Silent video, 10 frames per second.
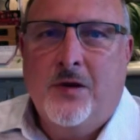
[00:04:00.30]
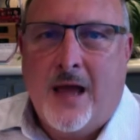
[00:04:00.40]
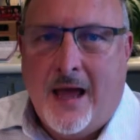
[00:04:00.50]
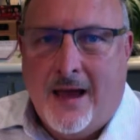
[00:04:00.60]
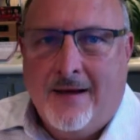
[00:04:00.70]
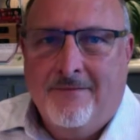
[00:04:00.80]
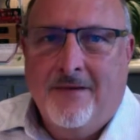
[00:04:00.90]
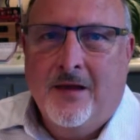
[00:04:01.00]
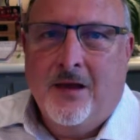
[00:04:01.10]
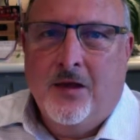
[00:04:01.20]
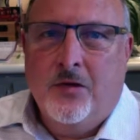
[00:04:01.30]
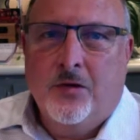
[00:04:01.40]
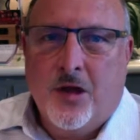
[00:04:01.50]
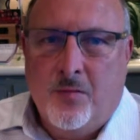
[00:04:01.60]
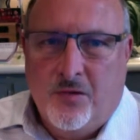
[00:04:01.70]
to have your
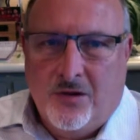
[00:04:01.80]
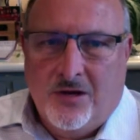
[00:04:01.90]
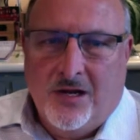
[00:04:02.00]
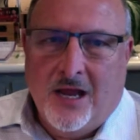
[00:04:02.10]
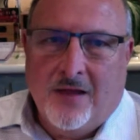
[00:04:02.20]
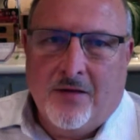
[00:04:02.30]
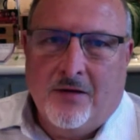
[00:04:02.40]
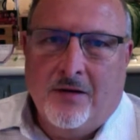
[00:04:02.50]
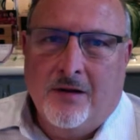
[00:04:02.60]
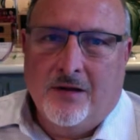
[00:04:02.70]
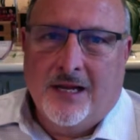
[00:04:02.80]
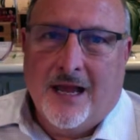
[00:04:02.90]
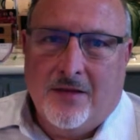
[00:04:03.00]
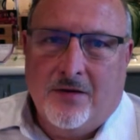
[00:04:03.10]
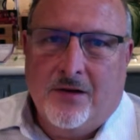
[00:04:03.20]
community
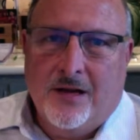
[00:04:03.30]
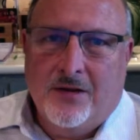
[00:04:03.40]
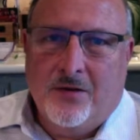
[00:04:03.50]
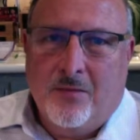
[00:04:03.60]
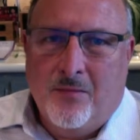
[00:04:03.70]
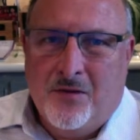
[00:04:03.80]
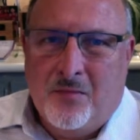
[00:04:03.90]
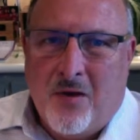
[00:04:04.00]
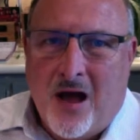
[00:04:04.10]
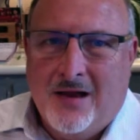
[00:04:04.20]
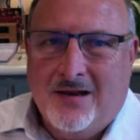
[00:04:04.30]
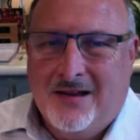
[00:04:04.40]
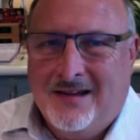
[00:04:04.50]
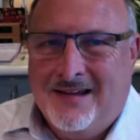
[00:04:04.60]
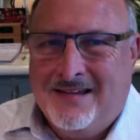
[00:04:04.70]
together and your
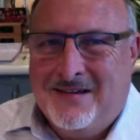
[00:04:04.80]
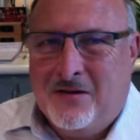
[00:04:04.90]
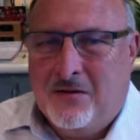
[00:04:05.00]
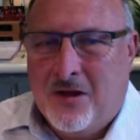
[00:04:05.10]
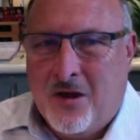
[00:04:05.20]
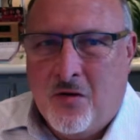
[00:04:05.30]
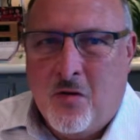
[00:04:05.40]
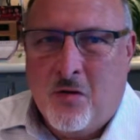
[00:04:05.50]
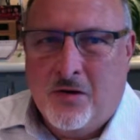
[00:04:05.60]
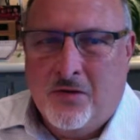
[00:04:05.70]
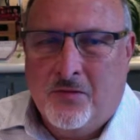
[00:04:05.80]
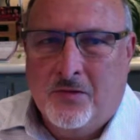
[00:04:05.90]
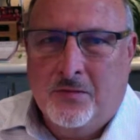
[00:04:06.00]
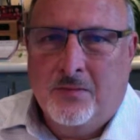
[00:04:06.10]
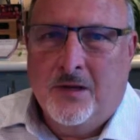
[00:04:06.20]
bonding and your cohort
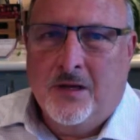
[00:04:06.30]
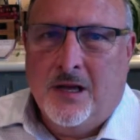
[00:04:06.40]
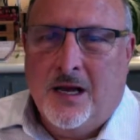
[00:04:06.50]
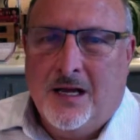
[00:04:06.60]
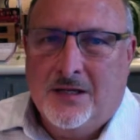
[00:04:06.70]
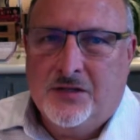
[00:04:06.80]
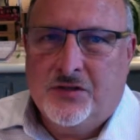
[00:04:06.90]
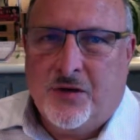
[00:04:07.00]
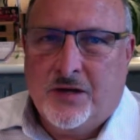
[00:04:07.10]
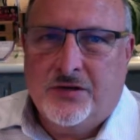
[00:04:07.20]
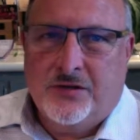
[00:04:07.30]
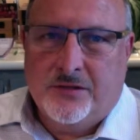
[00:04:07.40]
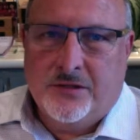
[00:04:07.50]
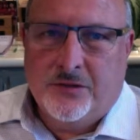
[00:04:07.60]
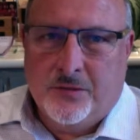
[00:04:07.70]
group structure
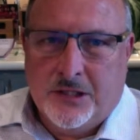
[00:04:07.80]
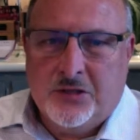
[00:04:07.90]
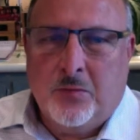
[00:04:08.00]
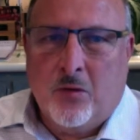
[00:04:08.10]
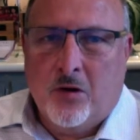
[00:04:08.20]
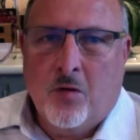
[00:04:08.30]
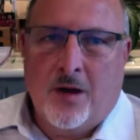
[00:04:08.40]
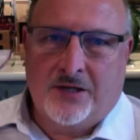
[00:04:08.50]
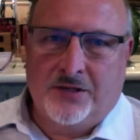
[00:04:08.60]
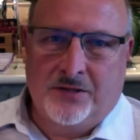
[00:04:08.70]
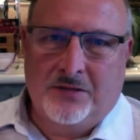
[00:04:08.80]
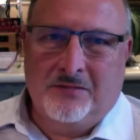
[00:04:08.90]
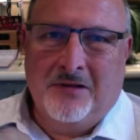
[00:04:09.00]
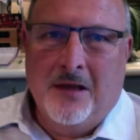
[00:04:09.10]
to explore questions of